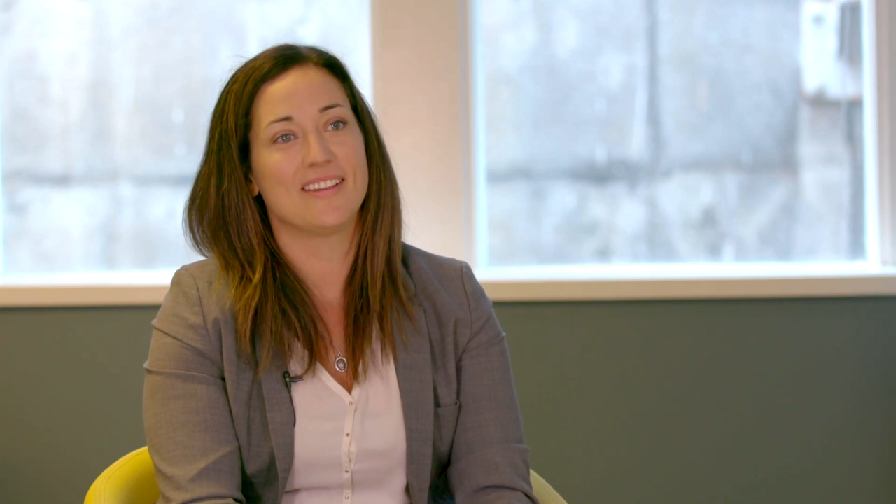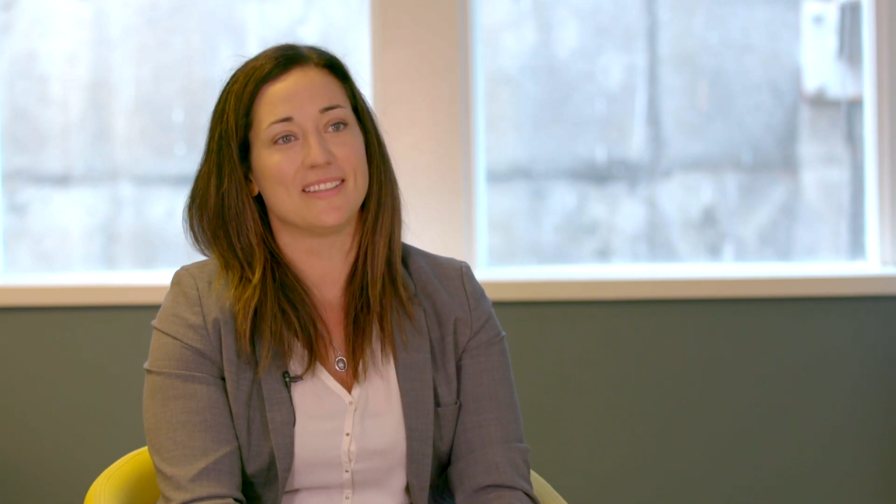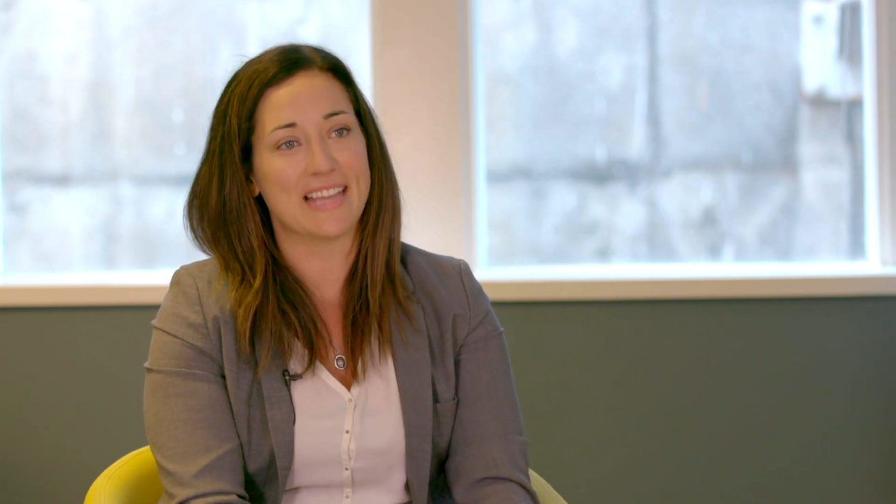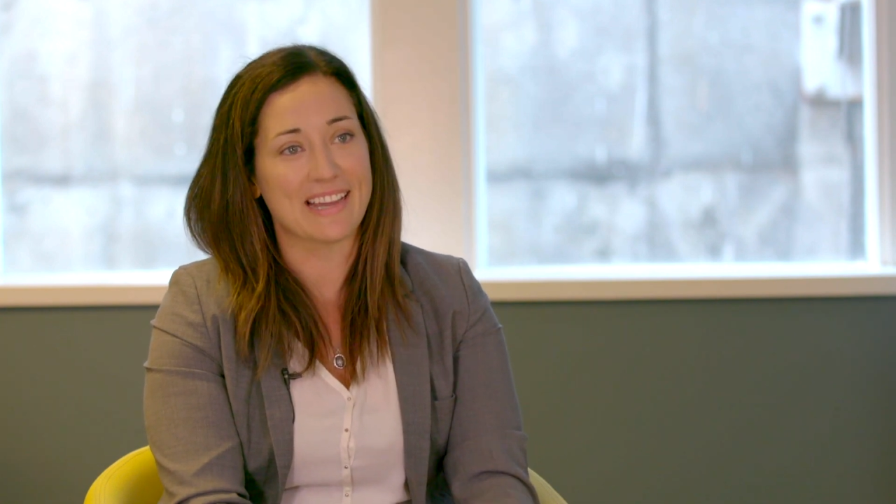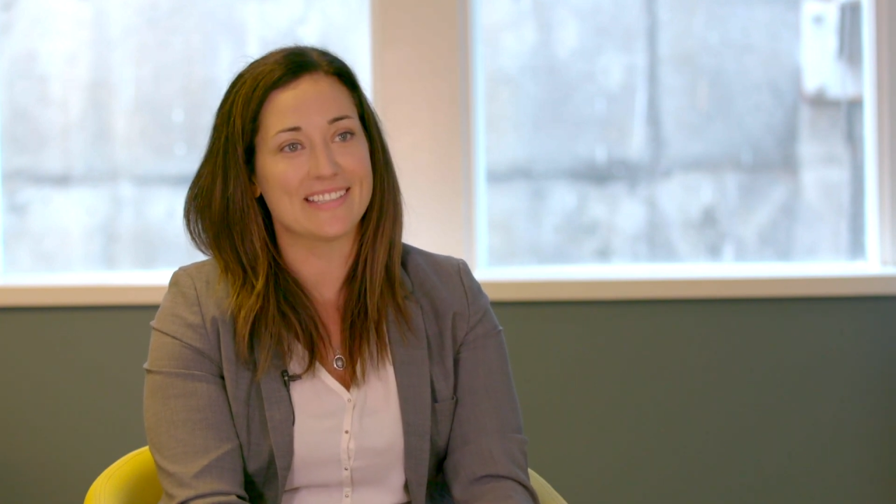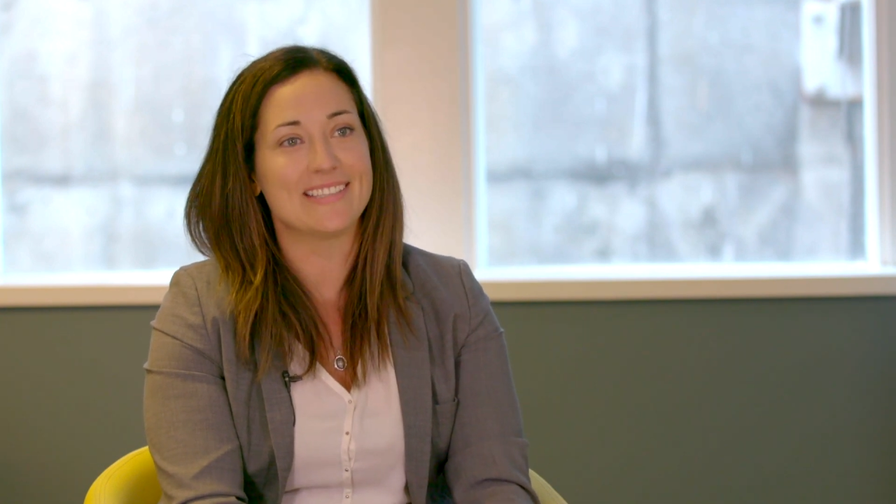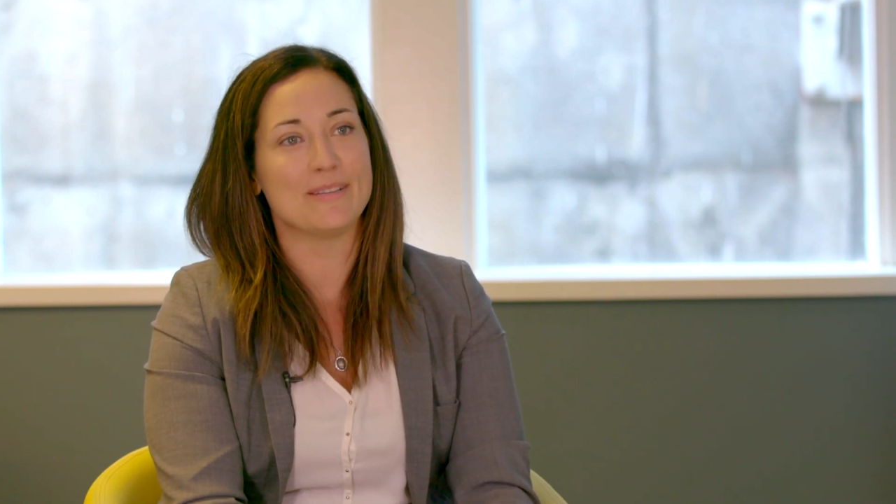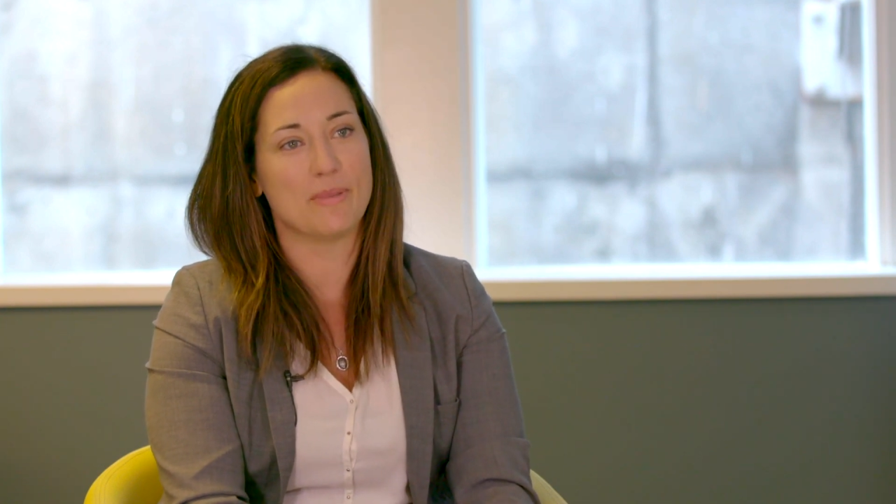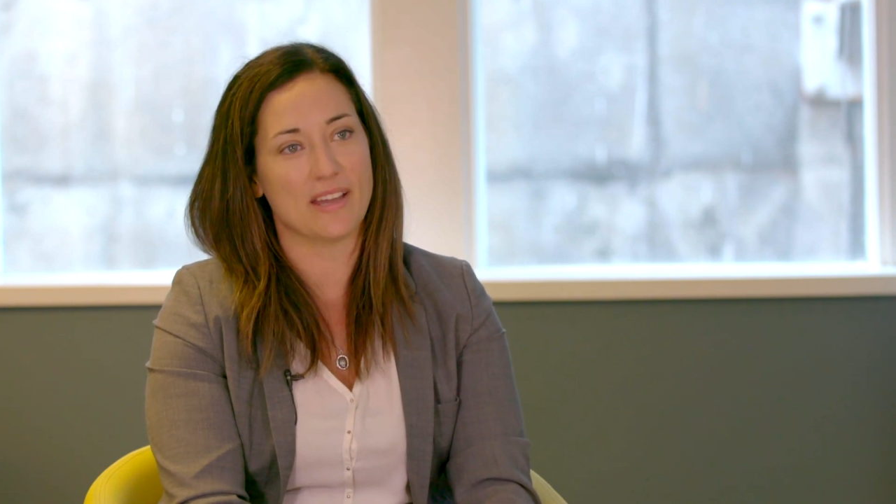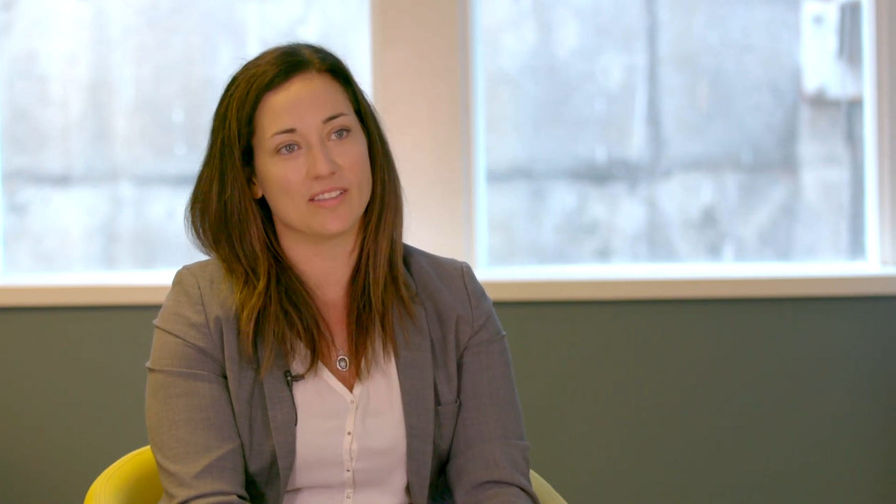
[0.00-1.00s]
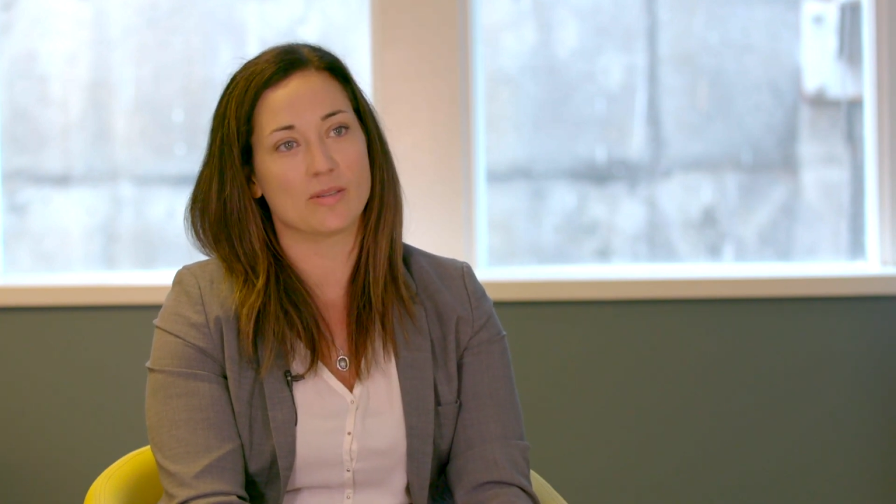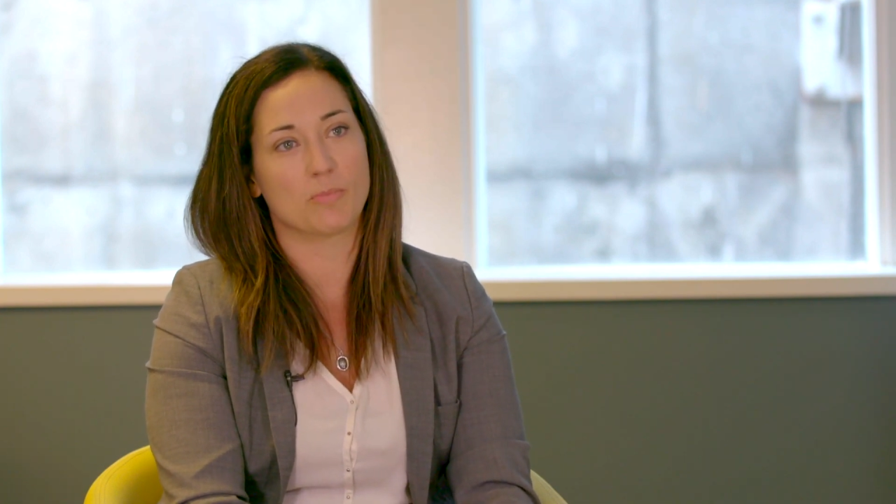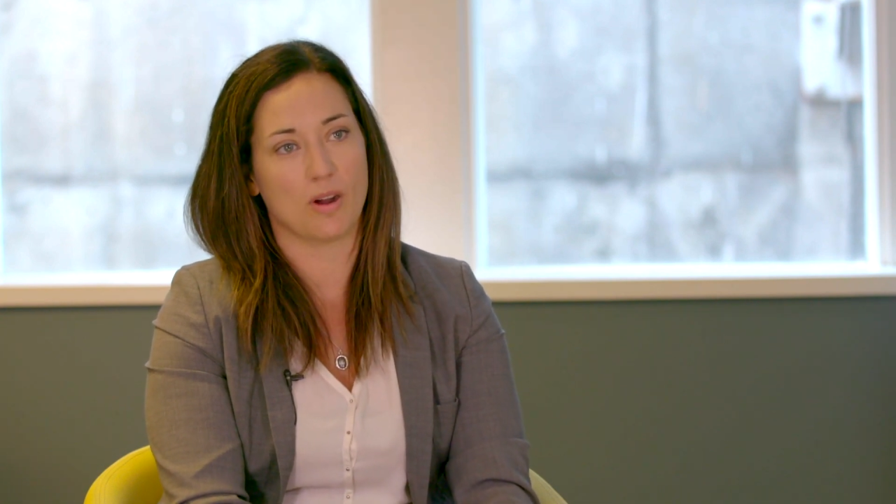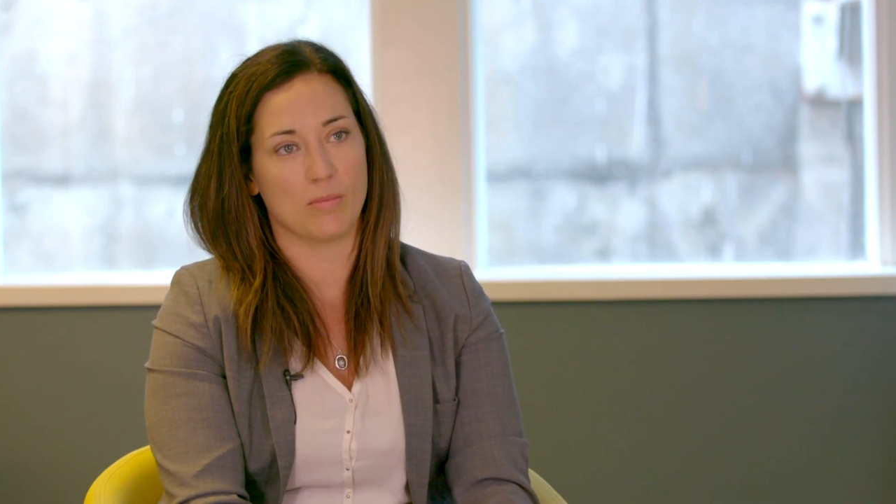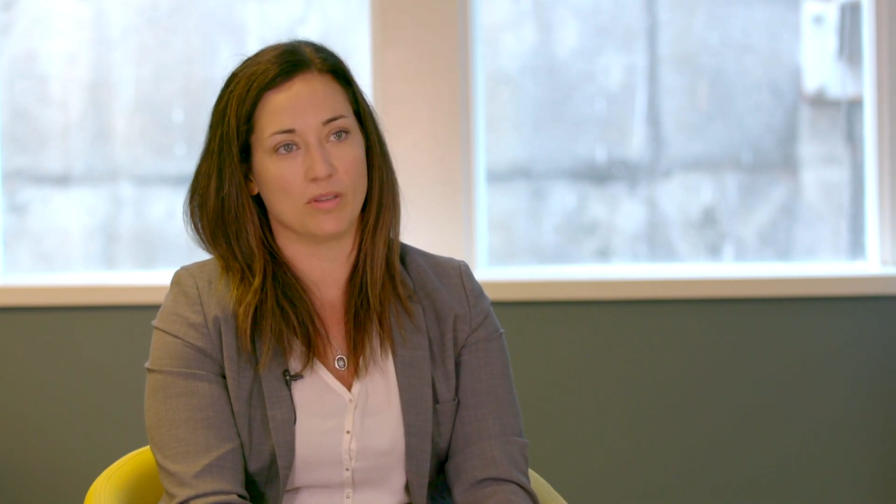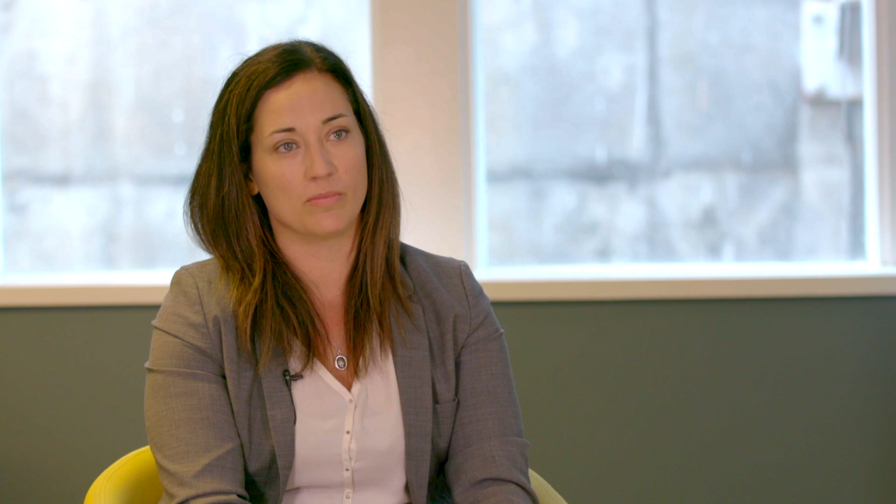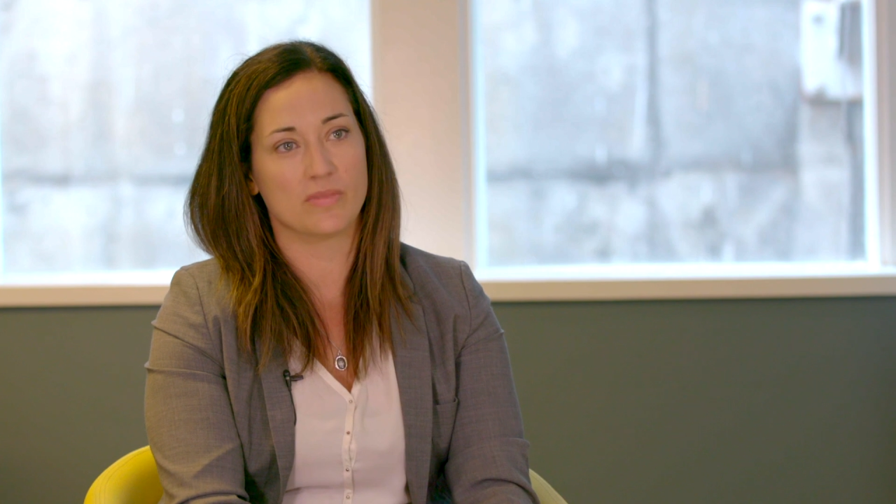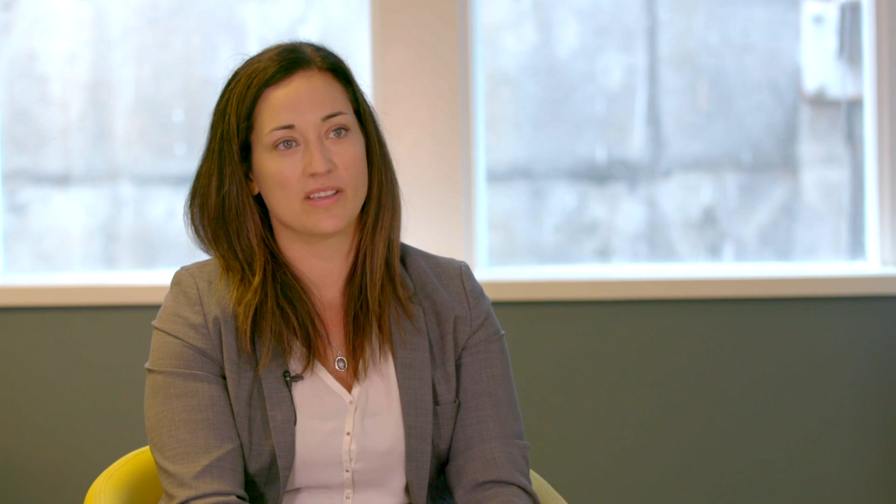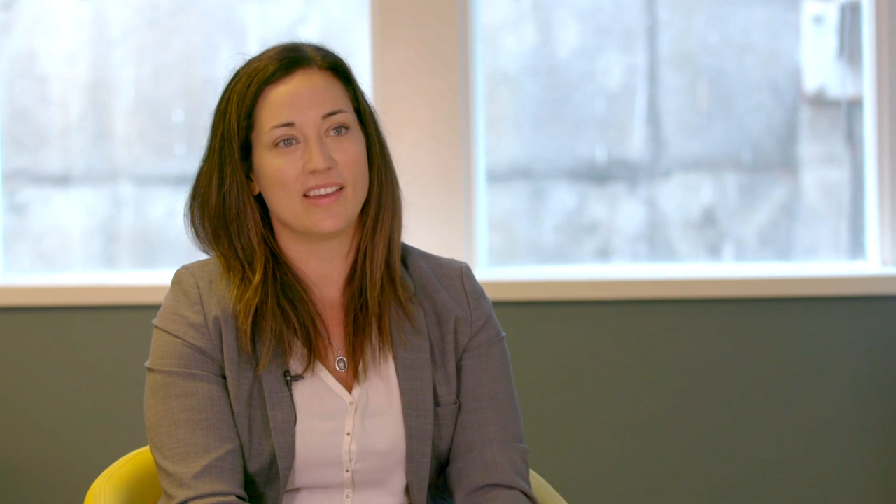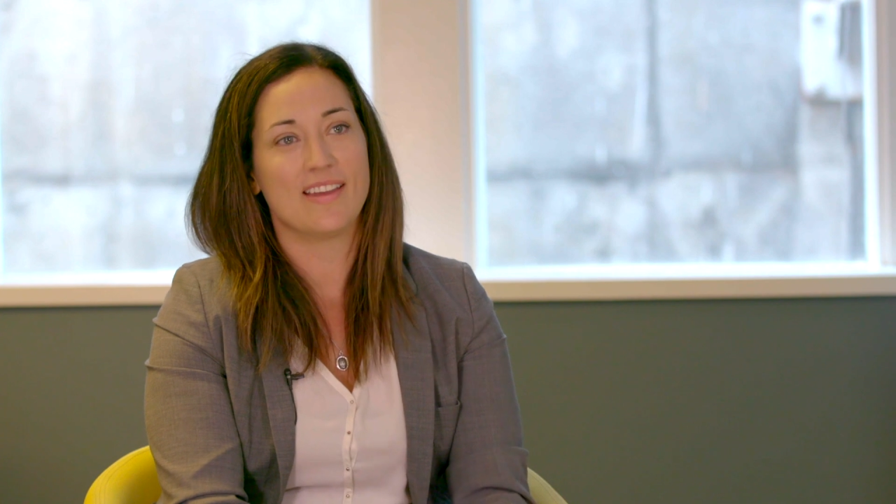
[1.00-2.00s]
legacy-based
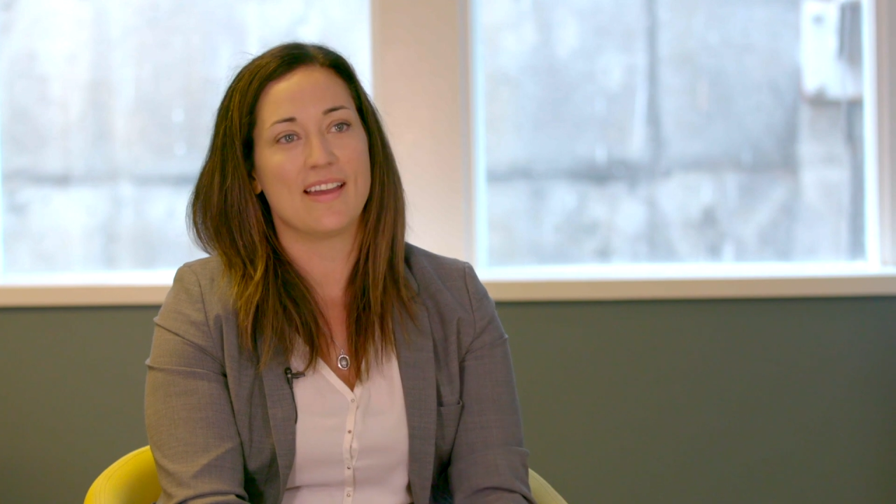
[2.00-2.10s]
problems,